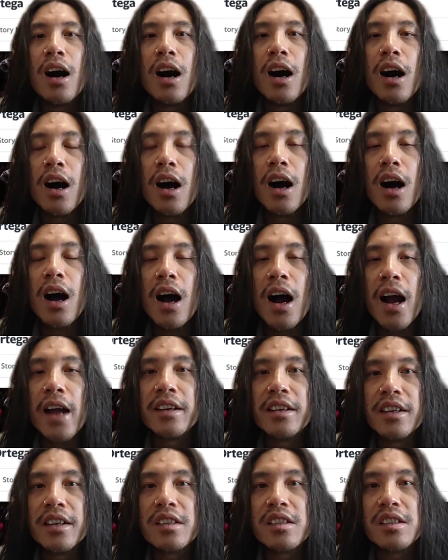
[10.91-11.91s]
I
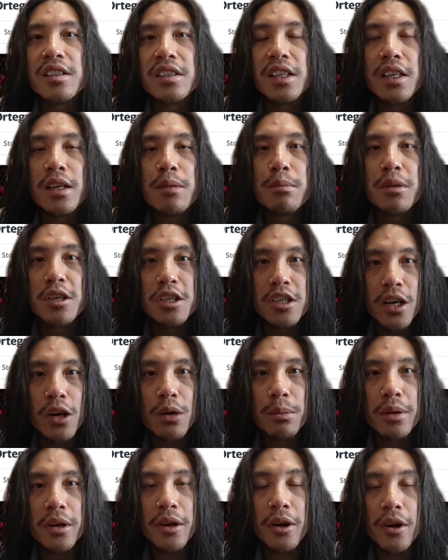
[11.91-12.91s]
did see
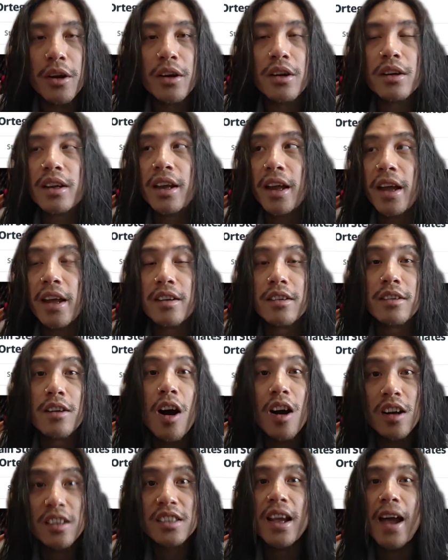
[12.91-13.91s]
Michel Pereira get
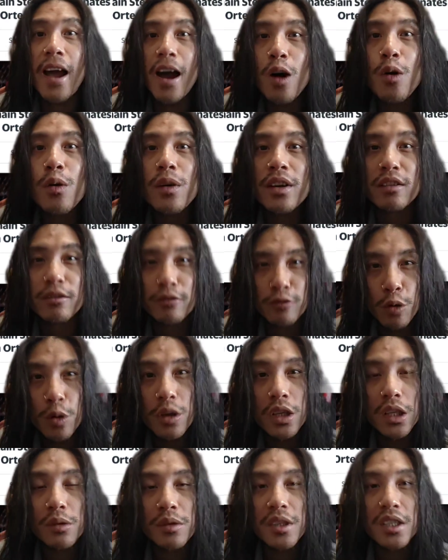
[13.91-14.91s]
knocked out in
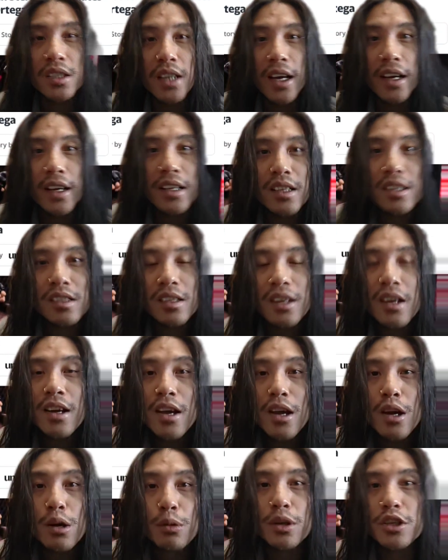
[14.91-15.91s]
43 seconds,
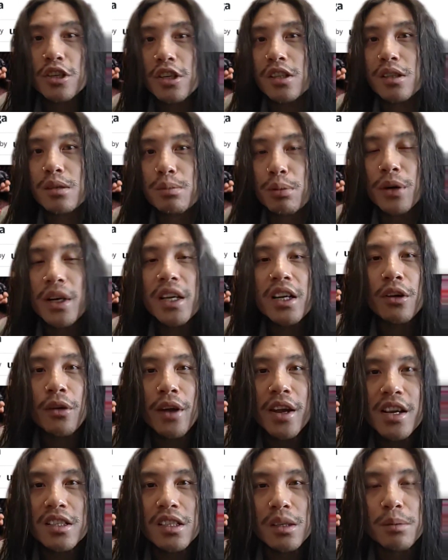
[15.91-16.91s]
which is pretty
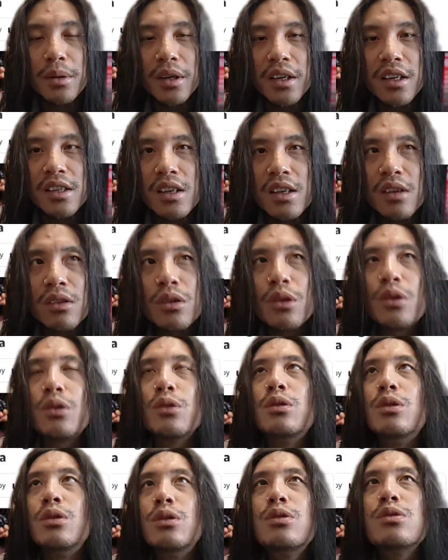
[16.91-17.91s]
crazy because I don't
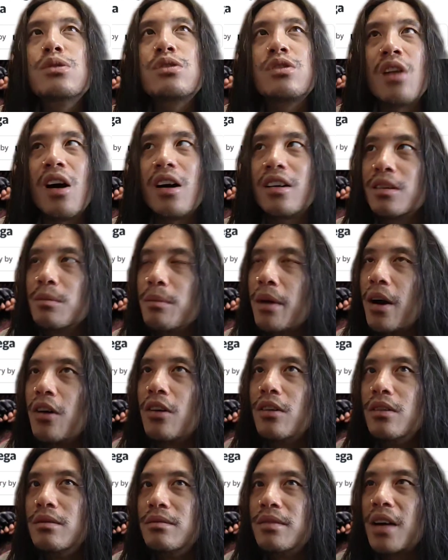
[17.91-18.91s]
know who's knocked him
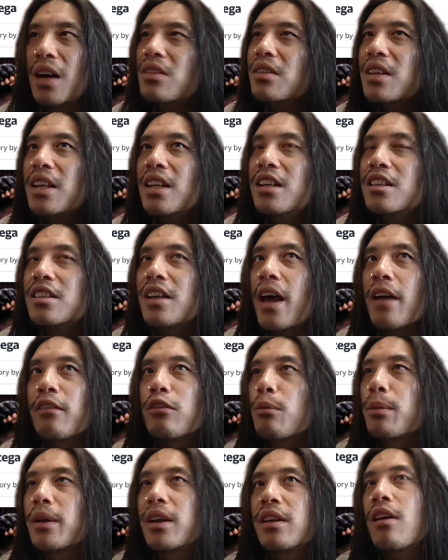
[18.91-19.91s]
out. I don't think he's
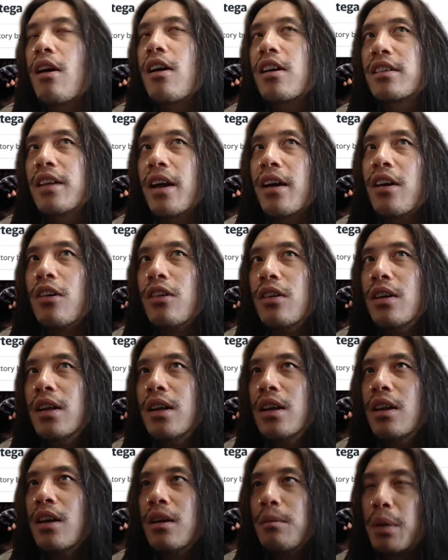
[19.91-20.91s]
ever been knocked out.
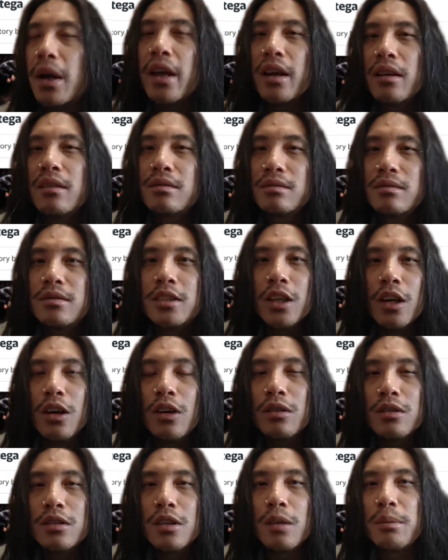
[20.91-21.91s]
But,
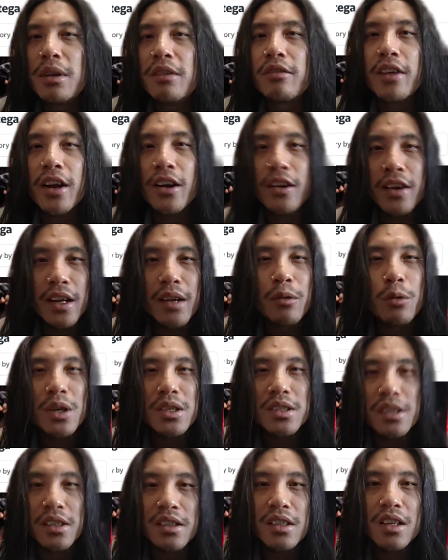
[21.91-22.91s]
to be fair, it
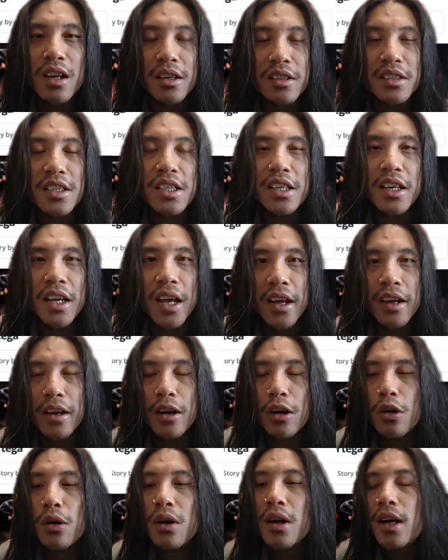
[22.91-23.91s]
was a
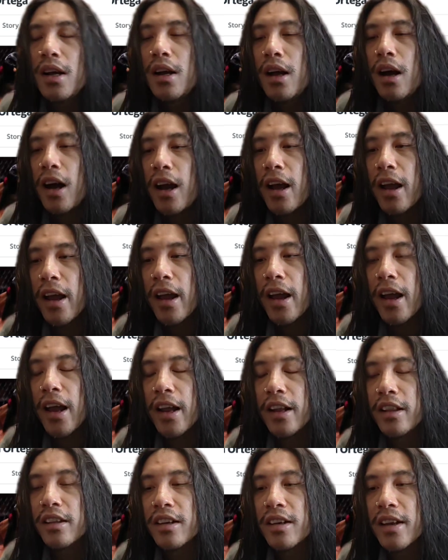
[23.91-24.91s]
TKO.
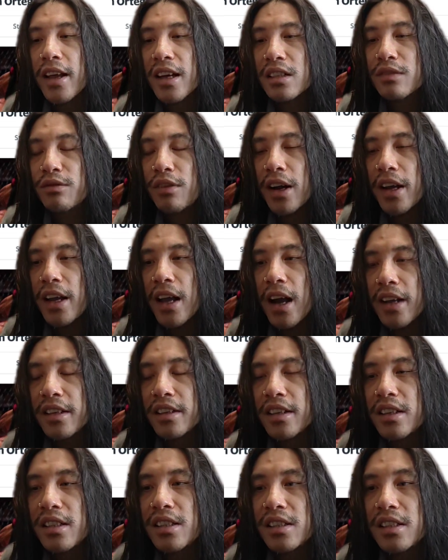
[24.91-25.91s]
And the next fight I
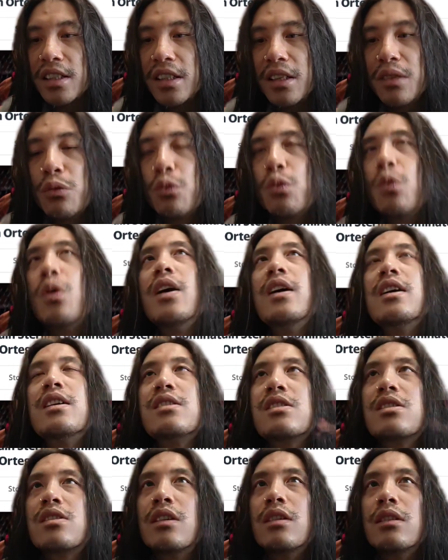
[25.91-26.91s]
did see
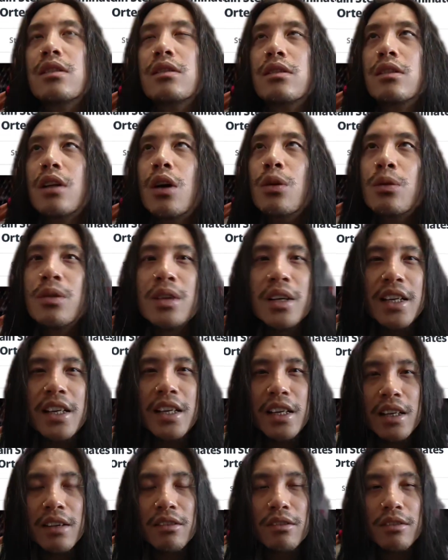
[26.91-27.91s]
was the
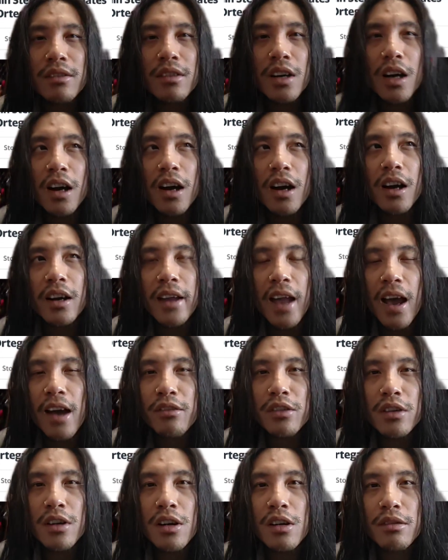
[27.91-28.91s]
Loney
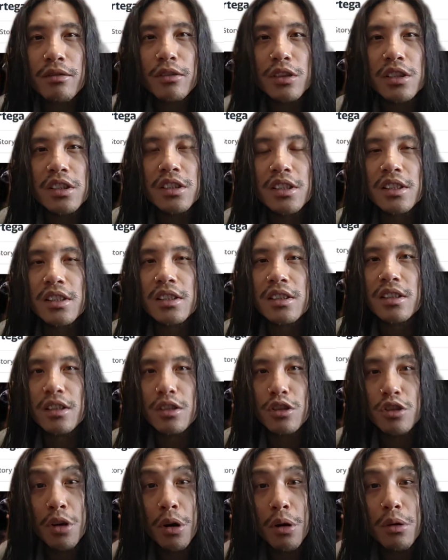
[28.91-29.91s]
Kavanaugh versus the
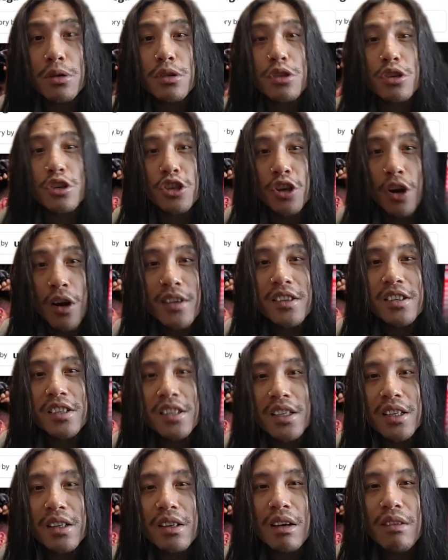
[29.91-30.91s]
Charles
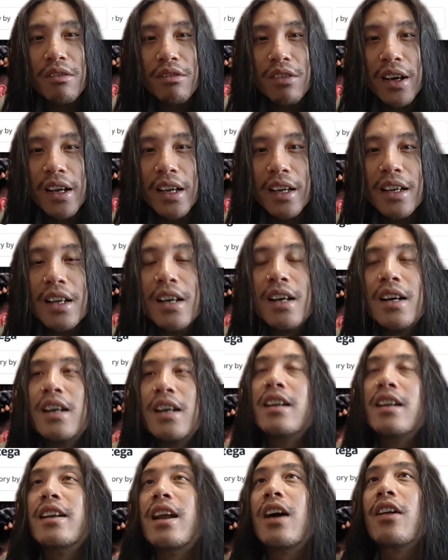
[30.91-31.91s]
Johnson fight.
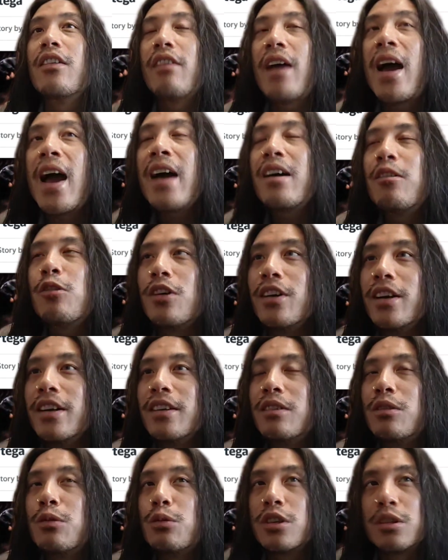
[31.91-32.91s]
Now that
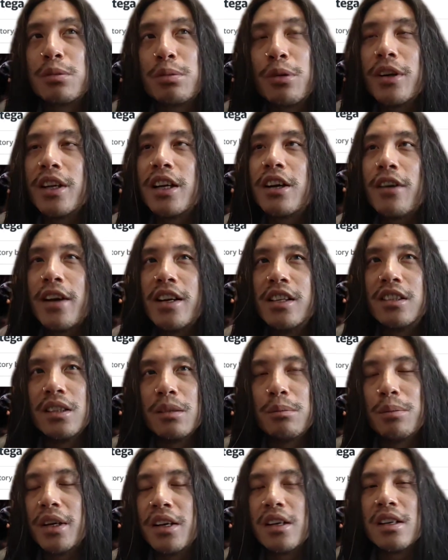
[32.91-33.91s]
one was pretty
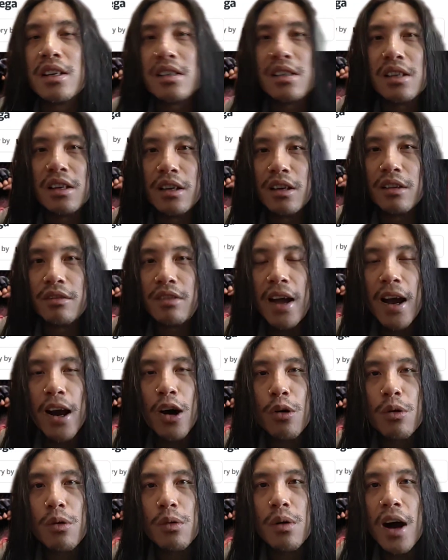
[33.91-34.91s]
crazy because of
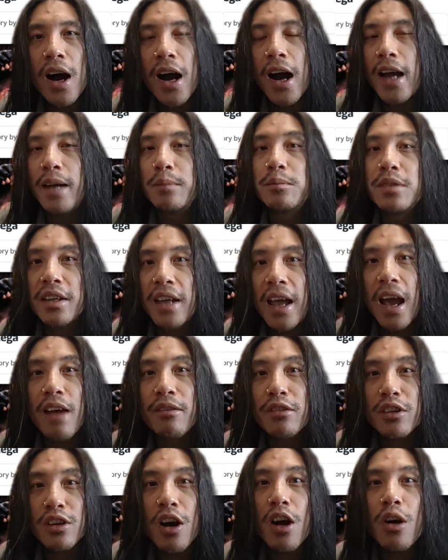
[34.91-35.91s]
how hyped
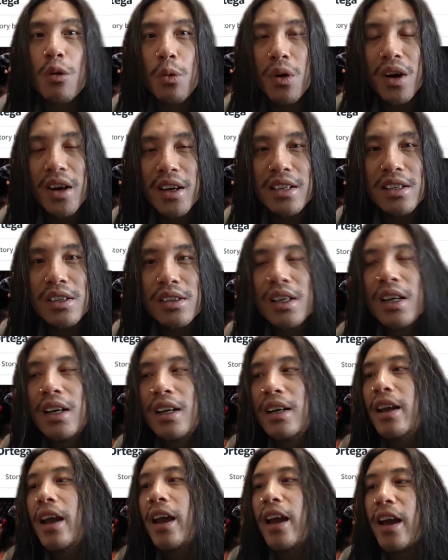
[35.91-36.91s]
Kavanaugh was,
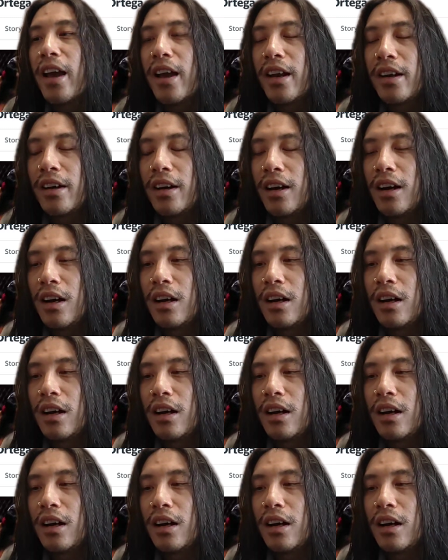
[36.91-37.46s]
and